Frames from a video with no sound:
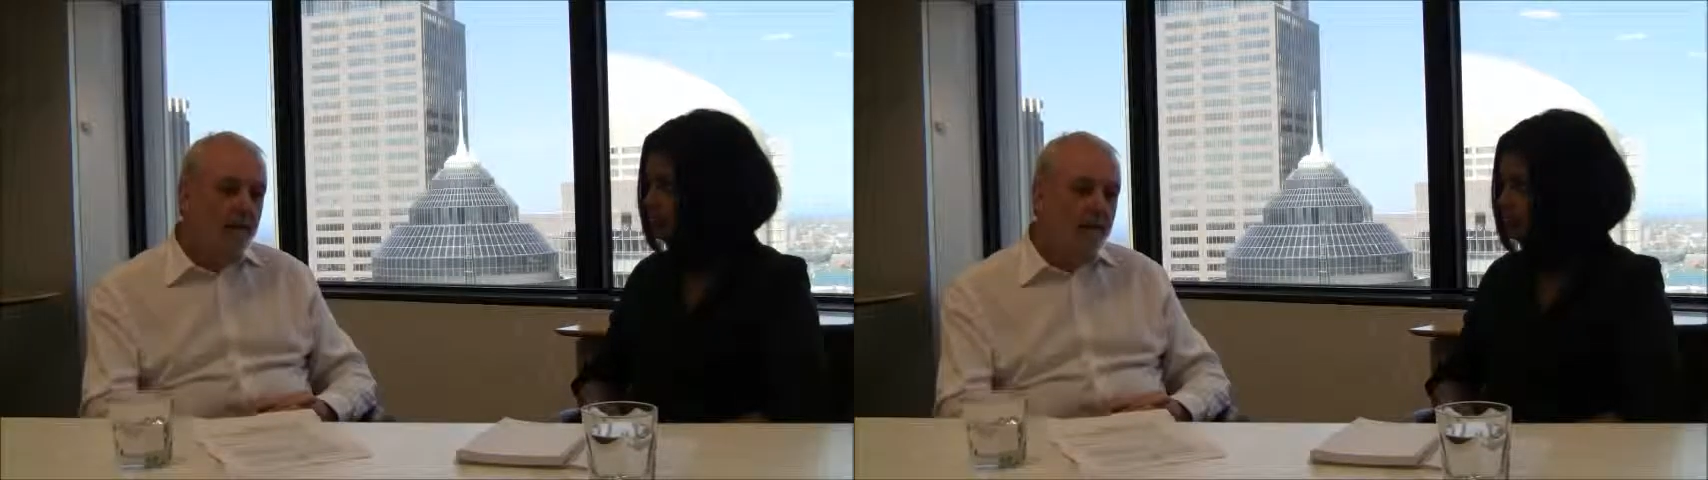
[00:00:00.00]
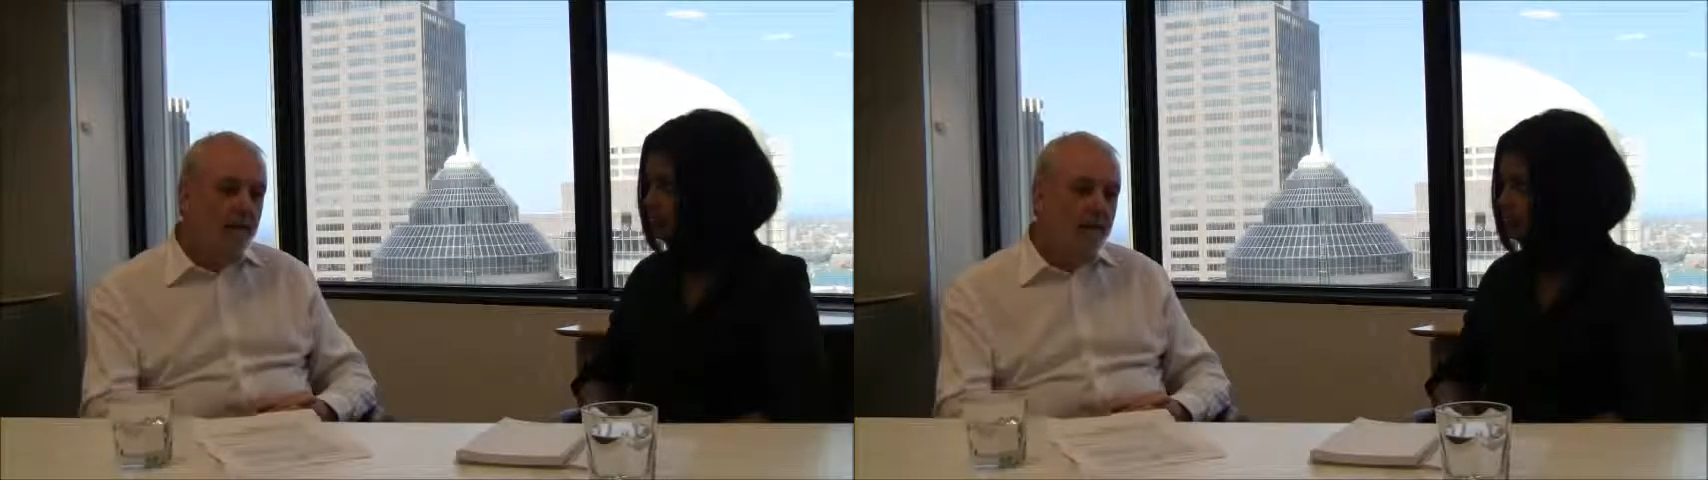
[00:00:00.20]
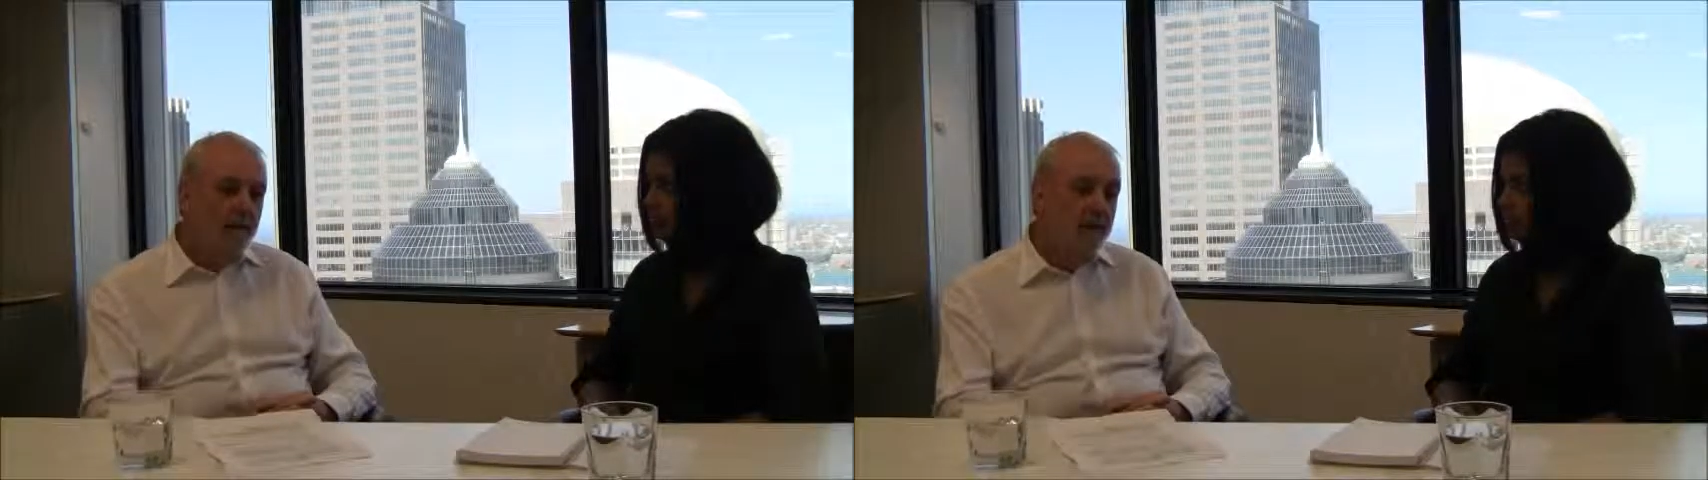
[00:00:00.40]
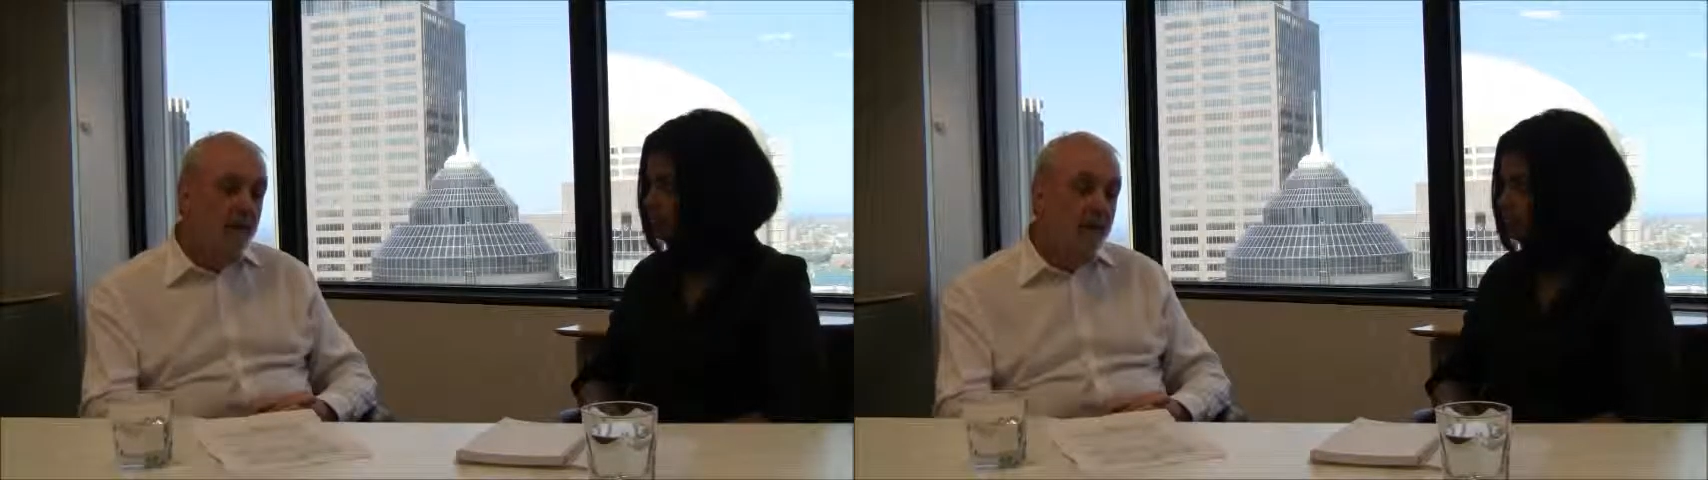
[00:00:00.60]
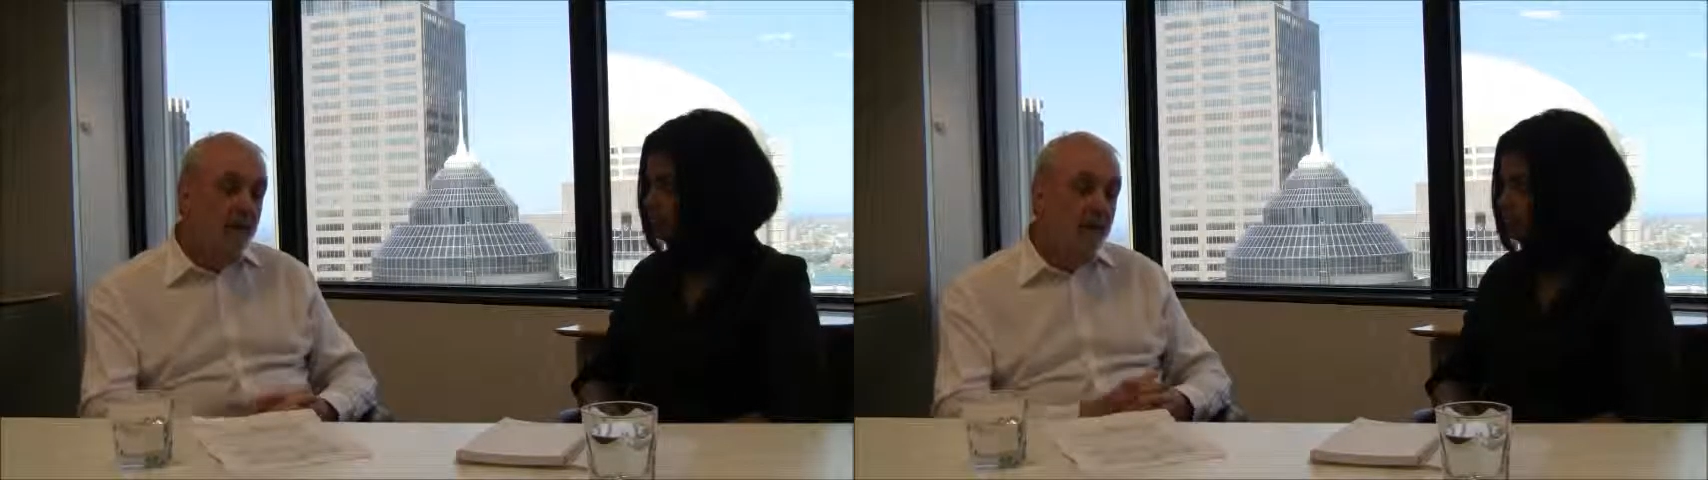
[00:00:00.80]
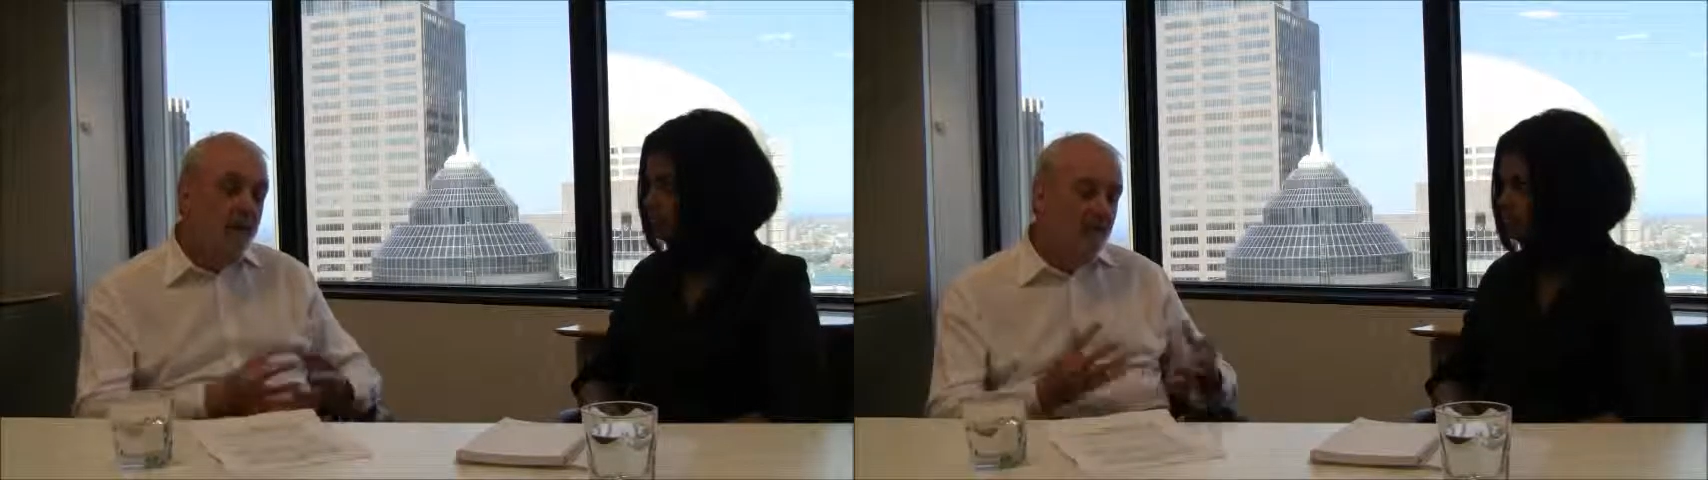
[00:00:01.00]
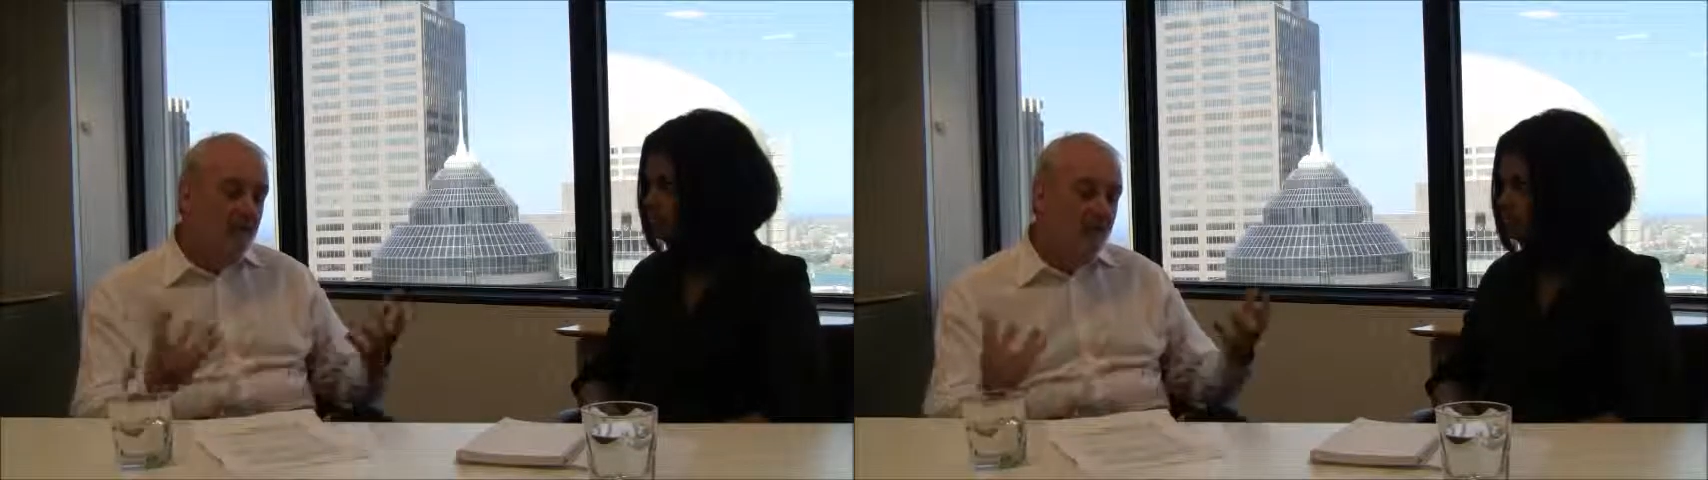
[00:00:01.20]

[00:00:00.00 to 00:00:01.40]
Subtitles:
if we think about